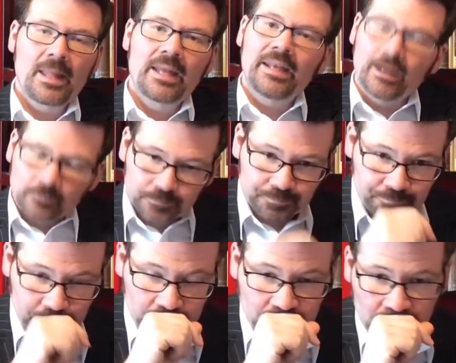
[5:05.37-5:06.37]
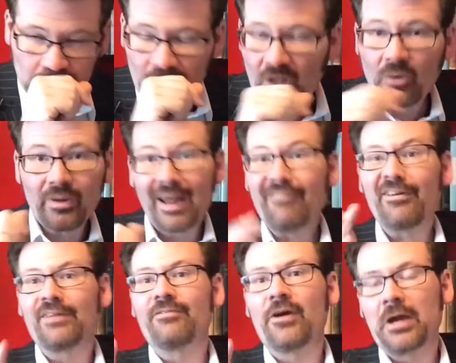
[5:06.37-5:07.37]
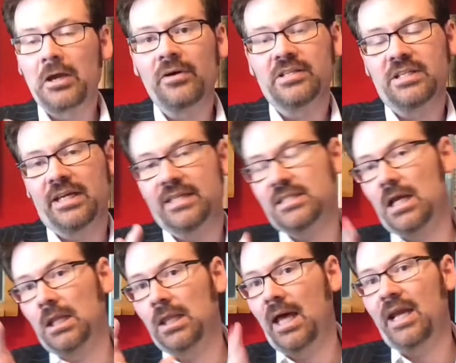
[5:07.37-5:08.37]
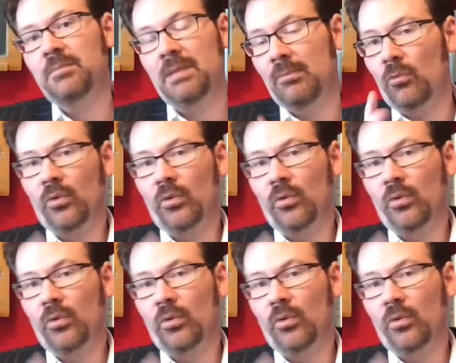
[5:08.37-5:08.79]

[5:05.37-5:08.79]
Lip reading: Now, what I find very interesting is a lot of people,